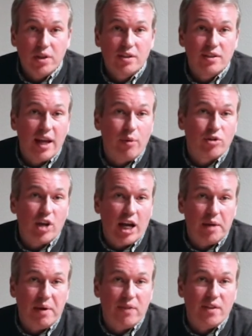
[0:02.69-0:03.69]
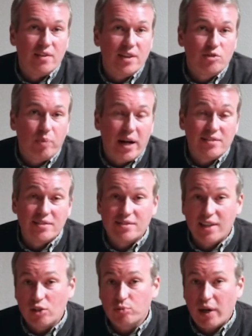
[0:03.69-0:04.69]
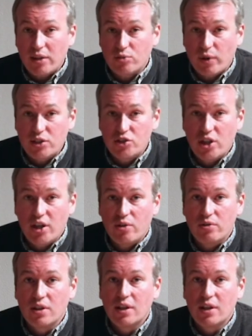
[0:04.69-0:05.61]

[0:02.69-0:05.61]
Today we're talking about the list price to sales price ratio,